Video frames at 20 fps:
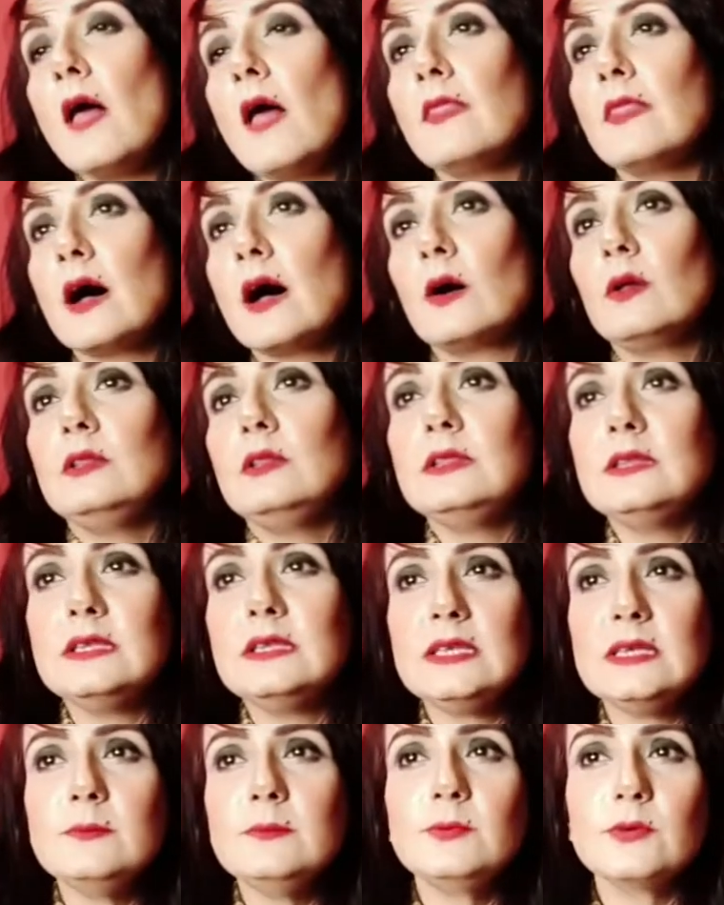Now,
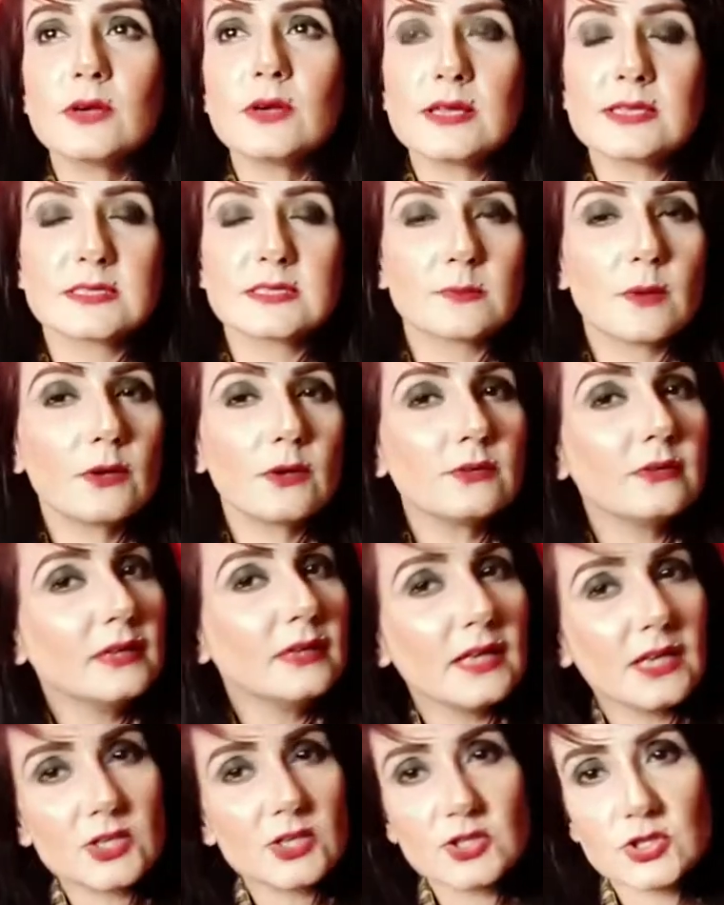Libra is about
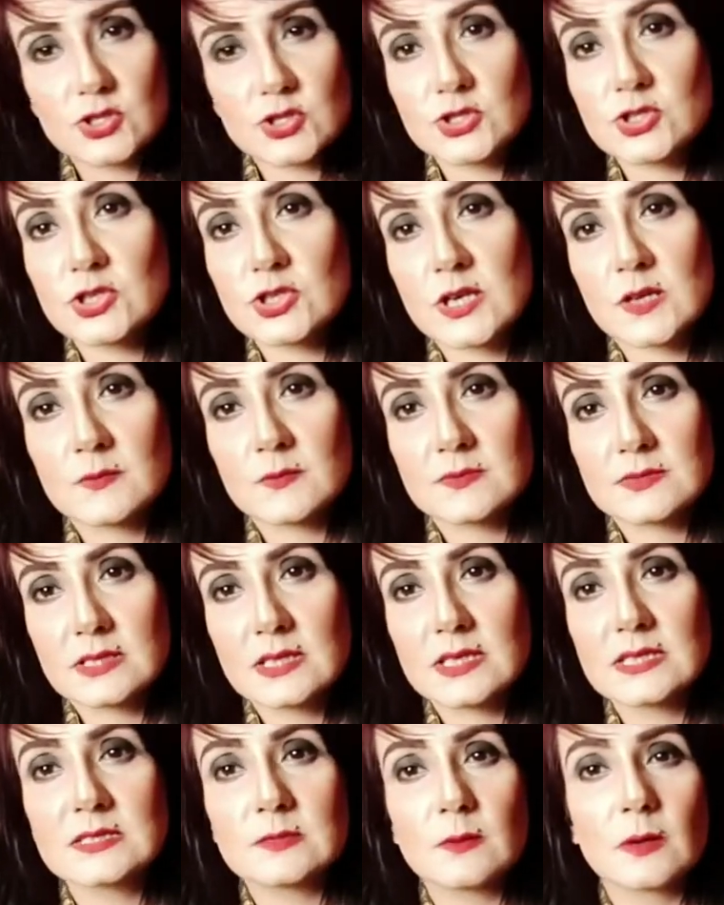relationships,
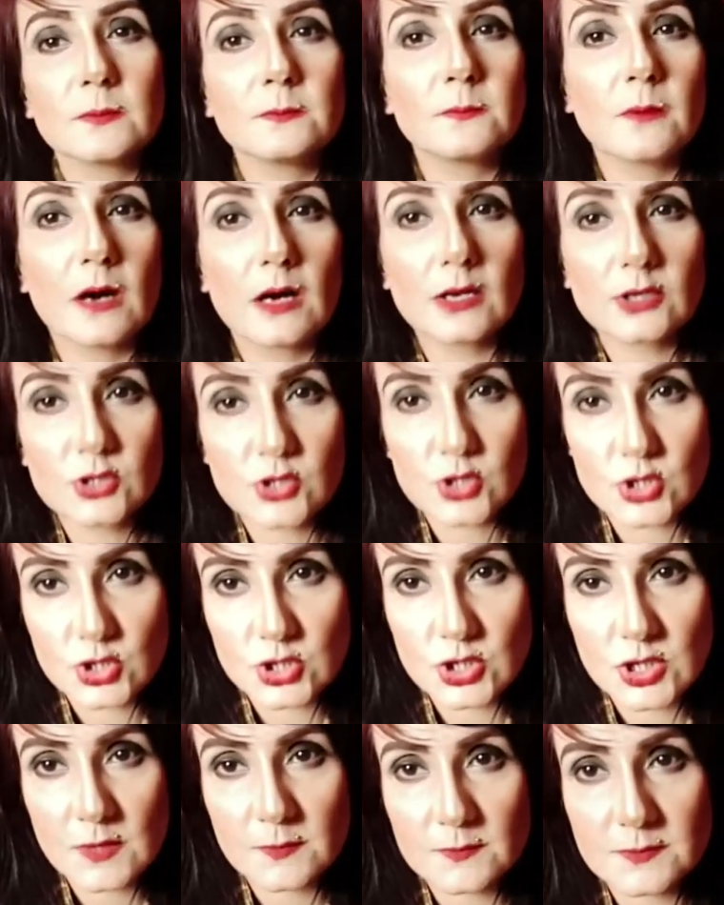it's about
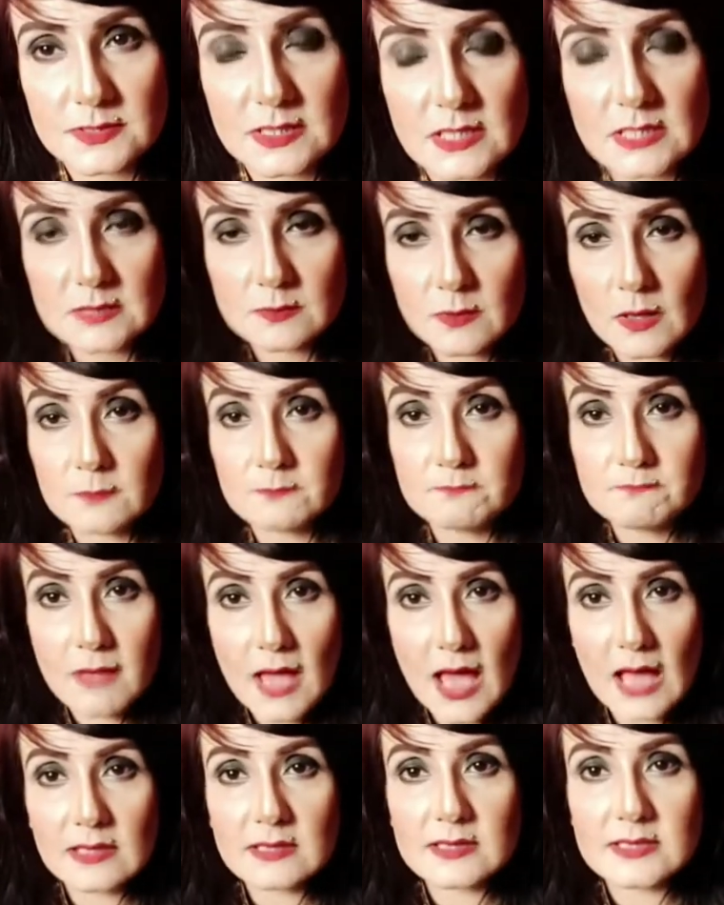partnerships, it's about
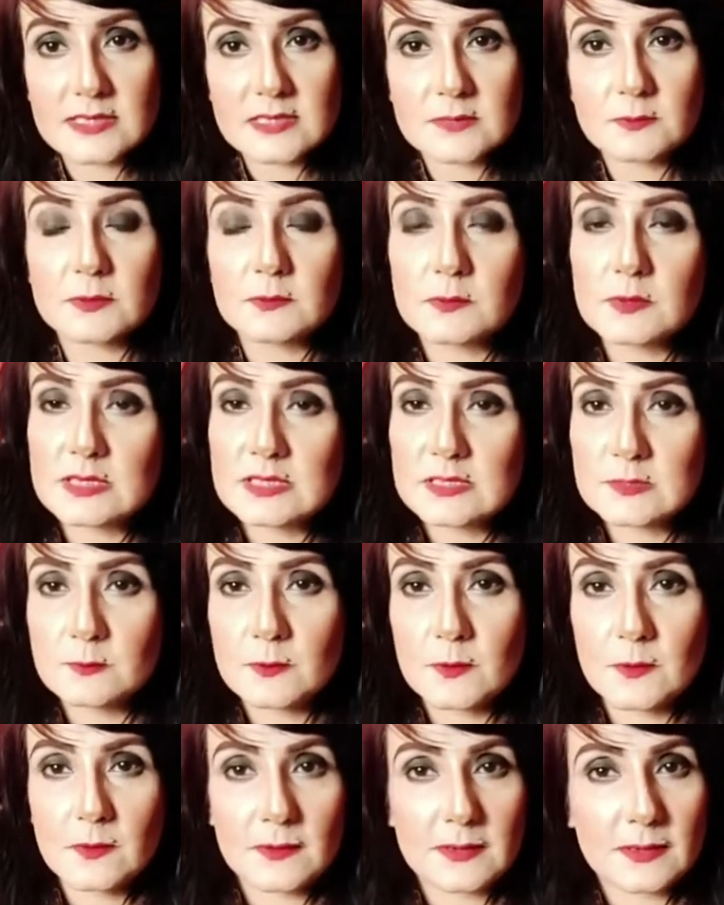balance between
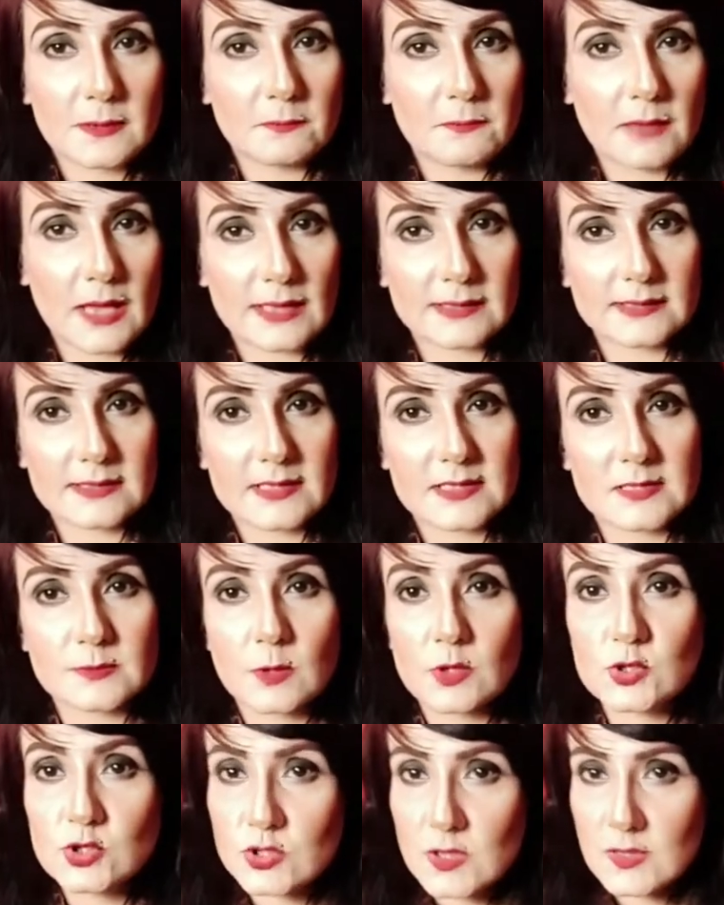spirit and matter, it's
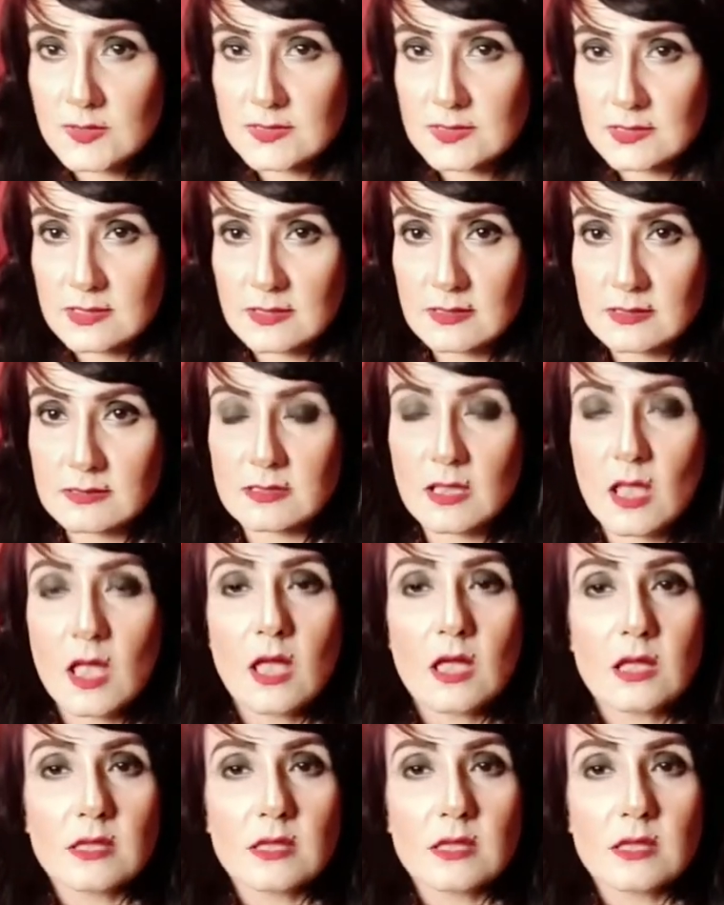about justice.